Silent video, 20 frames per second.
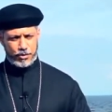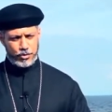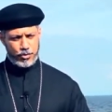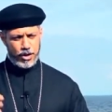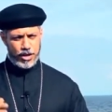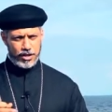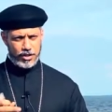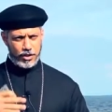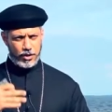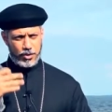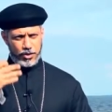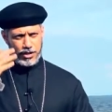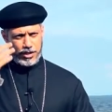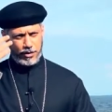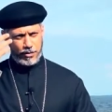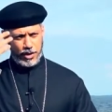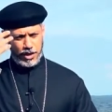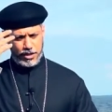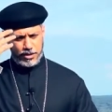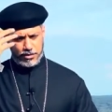You are the only
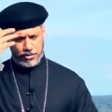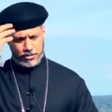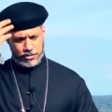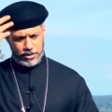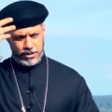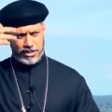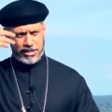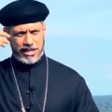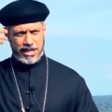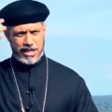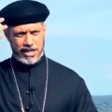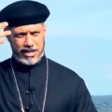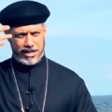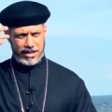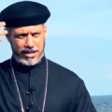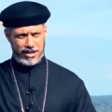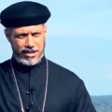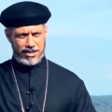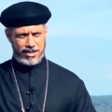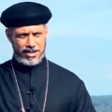one who is like